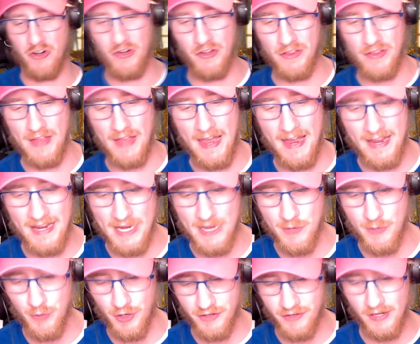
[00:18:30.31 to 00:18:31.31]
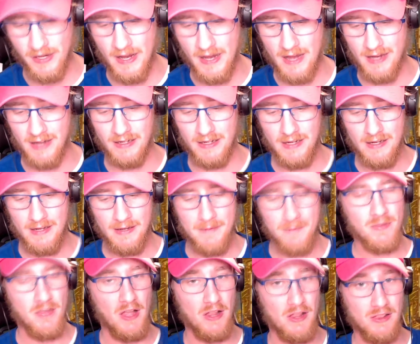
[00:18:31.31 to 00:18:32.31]
that it would take
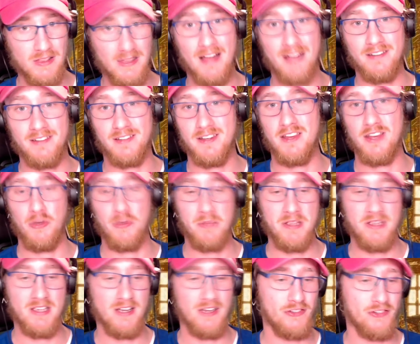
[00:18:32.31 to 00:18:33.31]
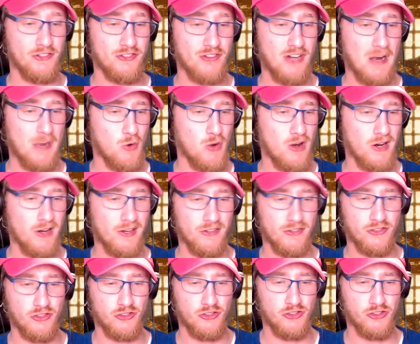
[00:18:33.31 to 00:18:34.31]
a lot to kill, because the Jabberwock is
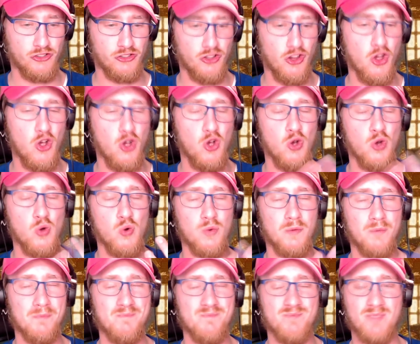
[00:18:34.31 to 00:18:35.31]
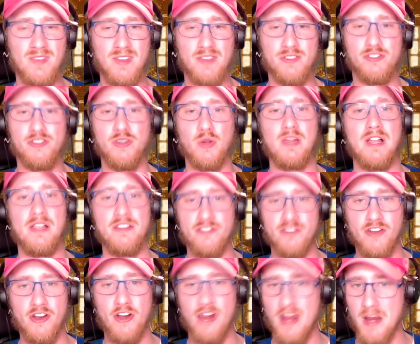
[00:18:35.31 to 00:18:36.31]
just so
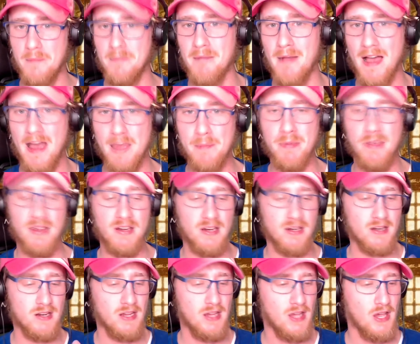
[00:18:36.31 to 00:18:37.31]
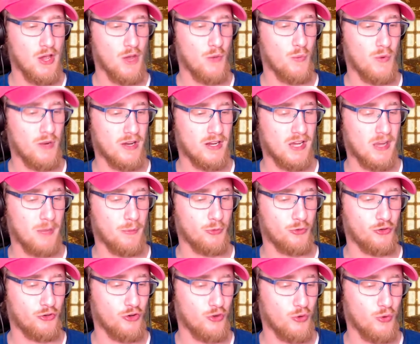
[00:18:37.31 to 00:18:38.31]
legendary, in my opinion, when it
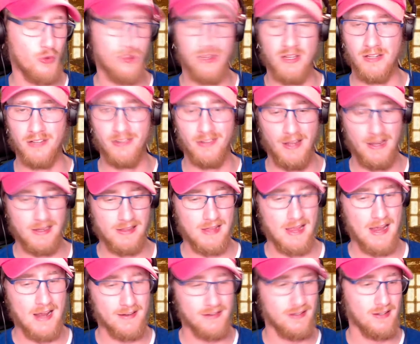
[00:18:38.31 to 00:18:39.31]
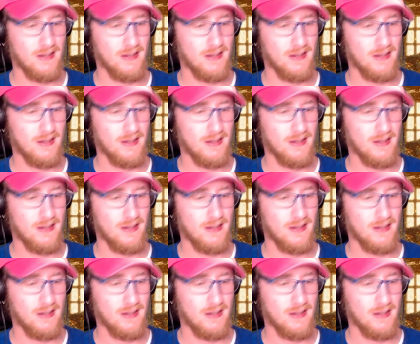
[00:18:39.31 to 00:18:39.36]
comes to things like that.